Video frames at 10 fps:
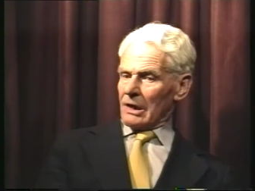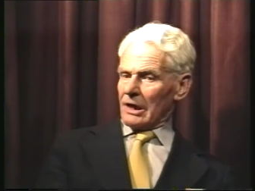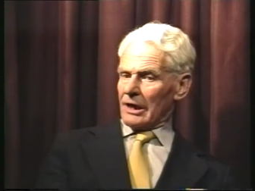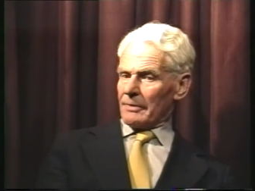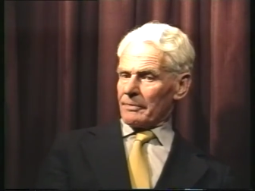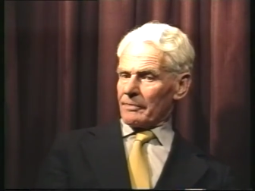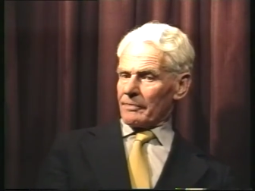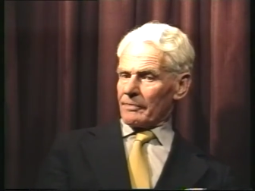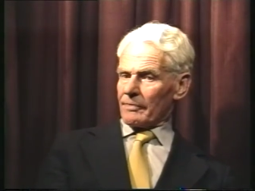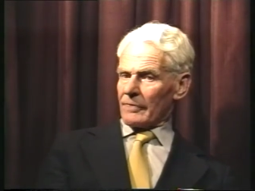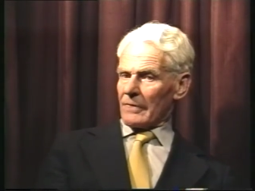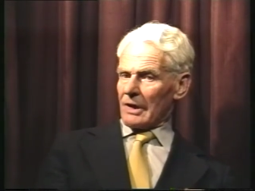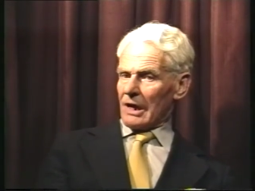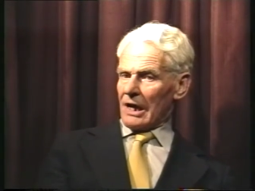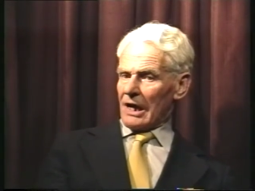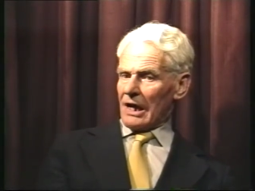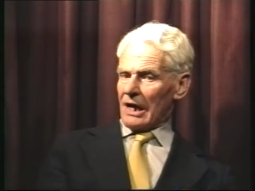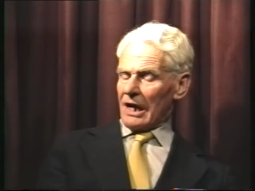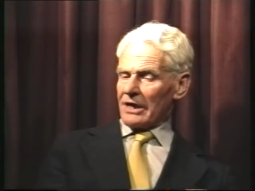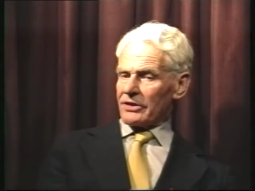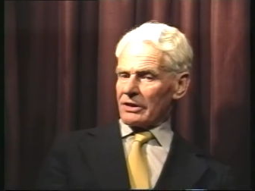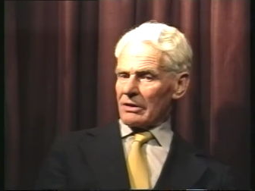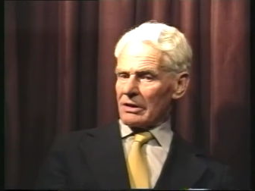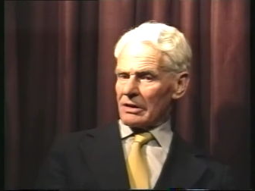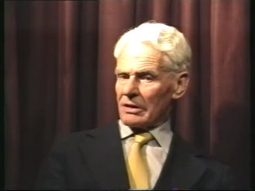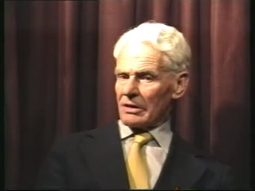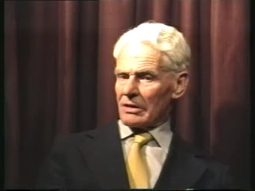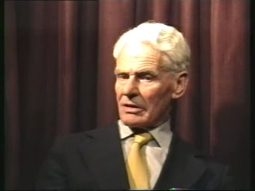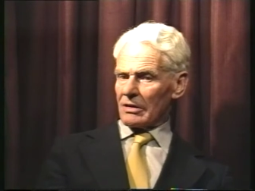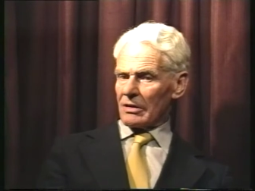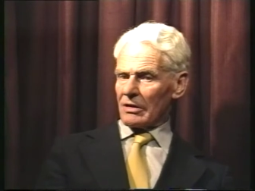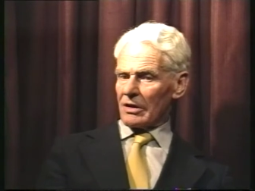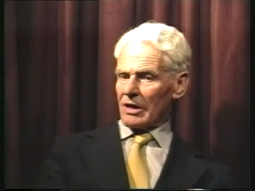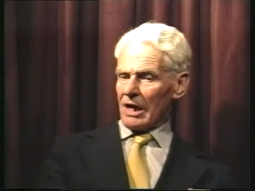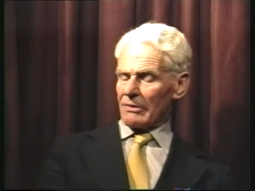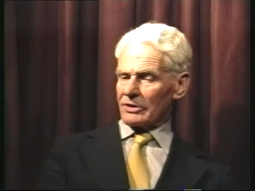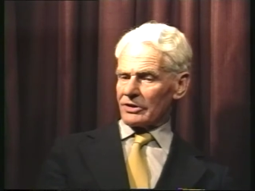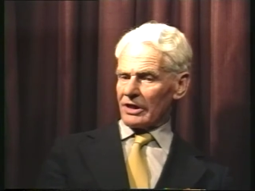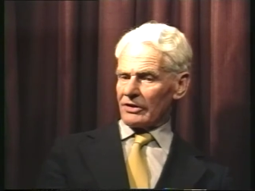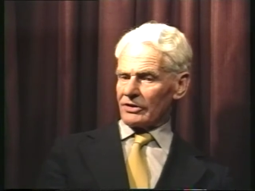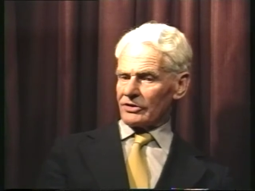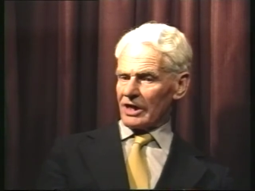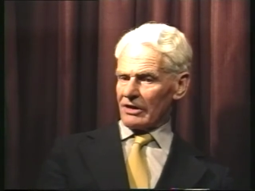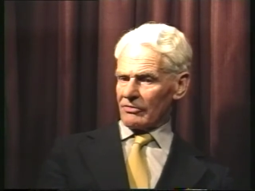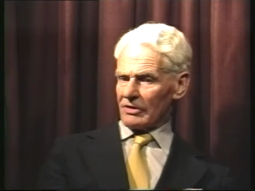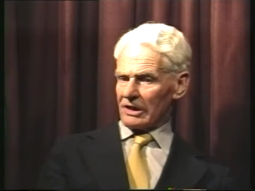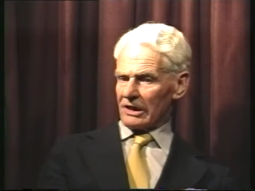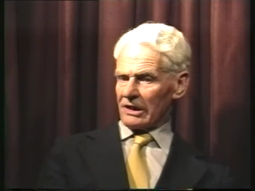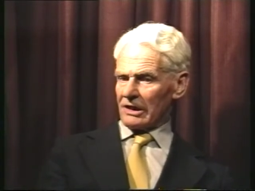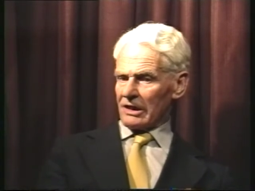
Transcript: Um, I think I would say that generally